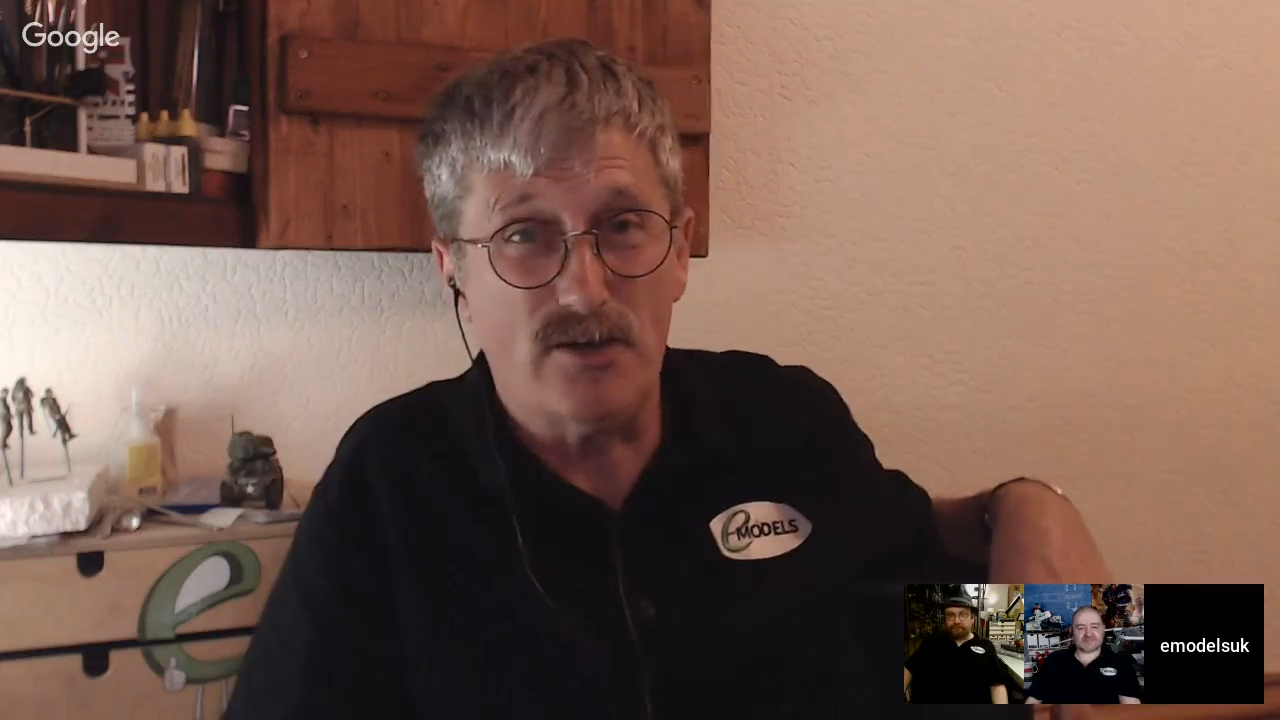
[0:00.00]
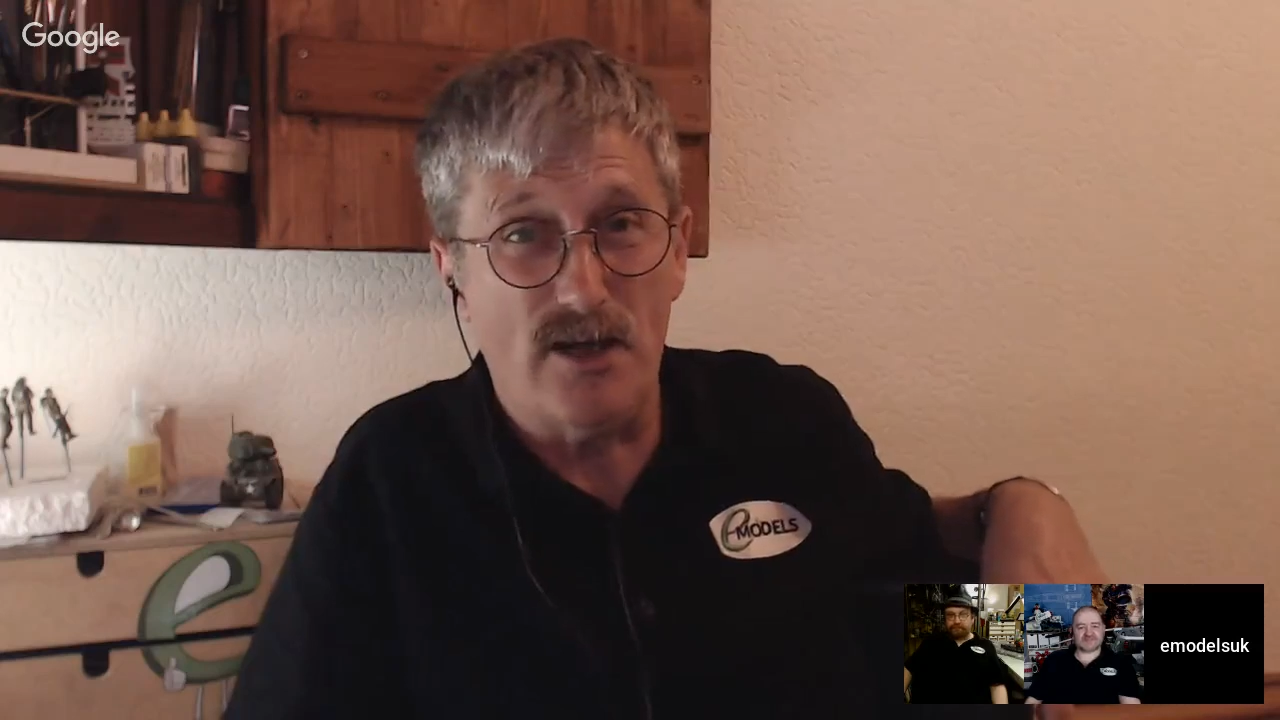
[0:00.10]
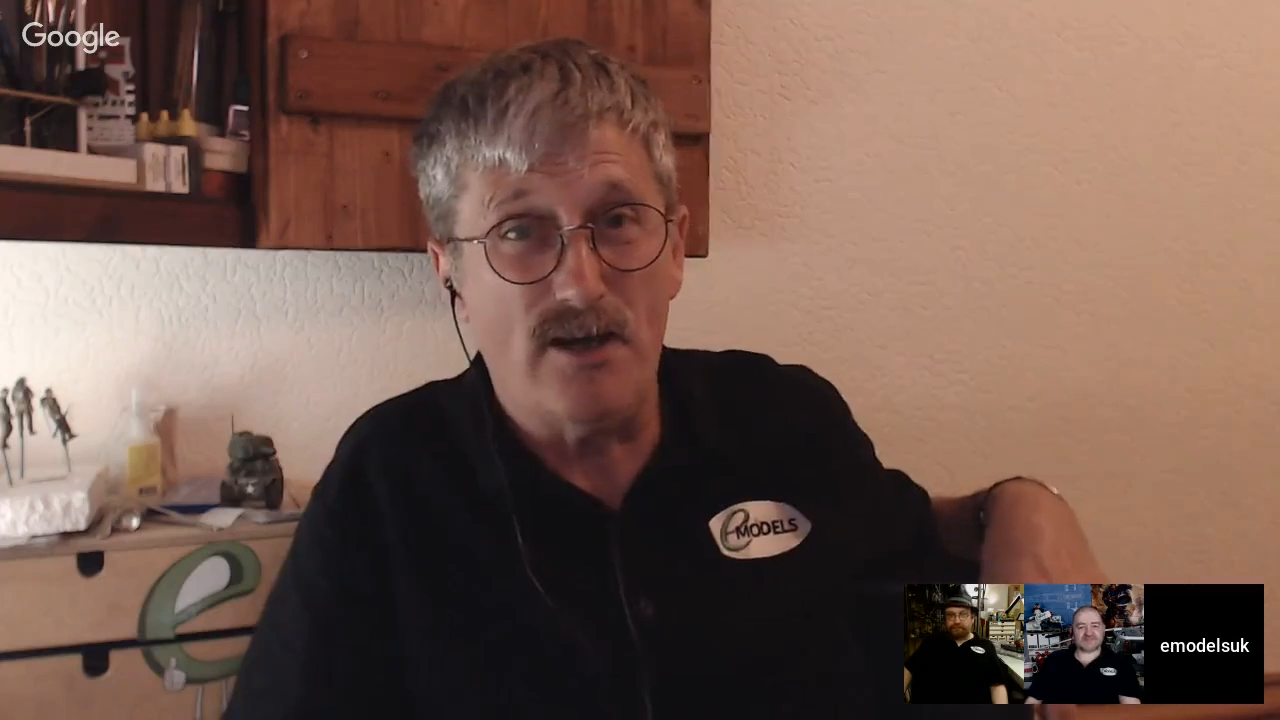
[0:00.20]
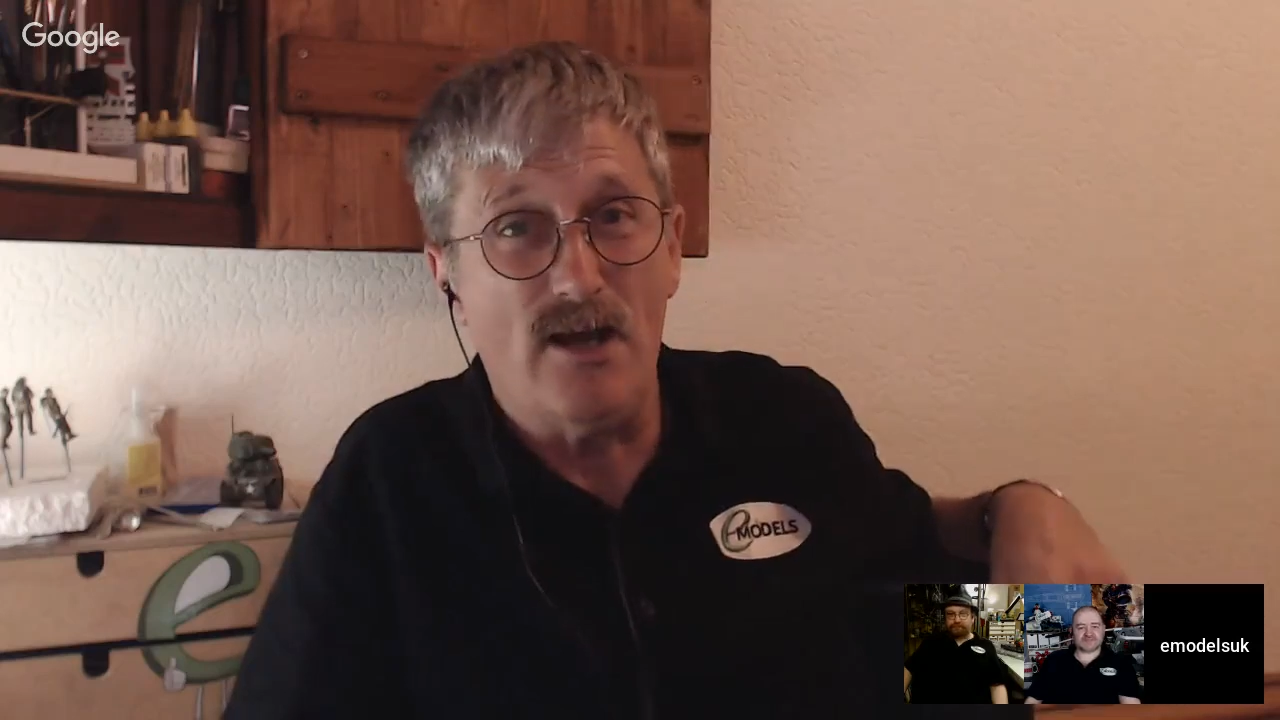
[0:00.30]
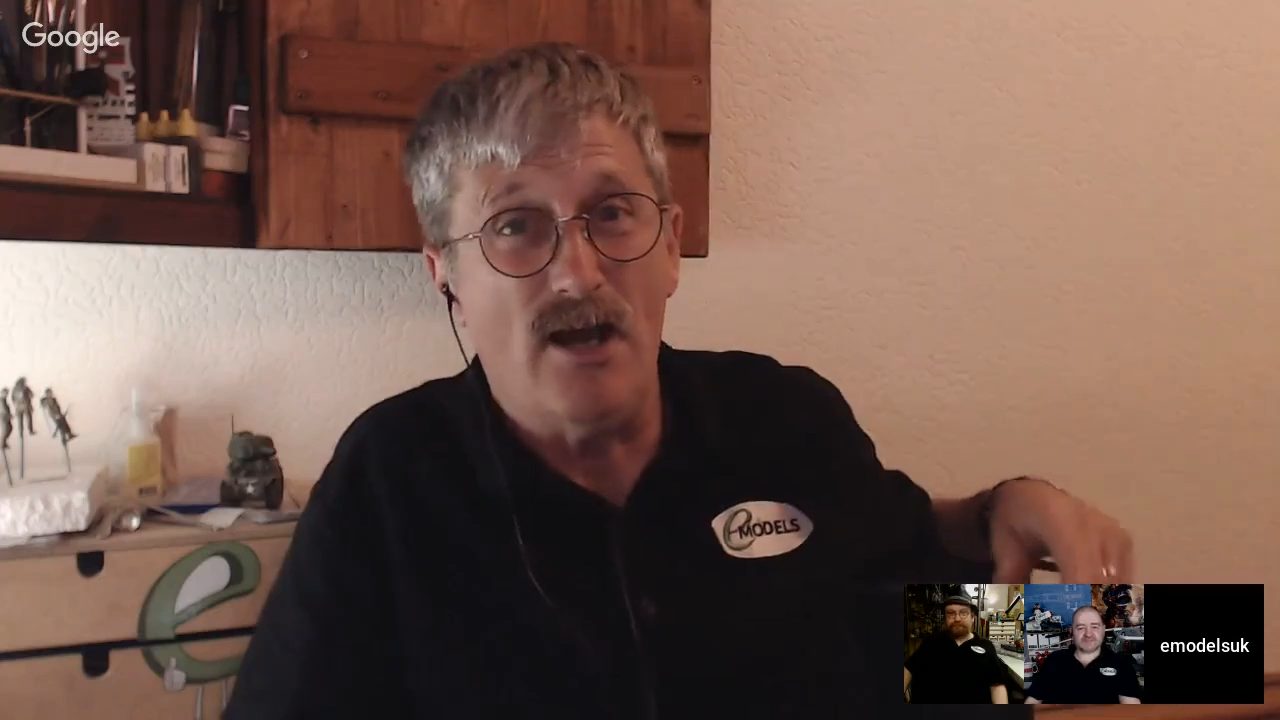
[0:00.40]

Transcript: again,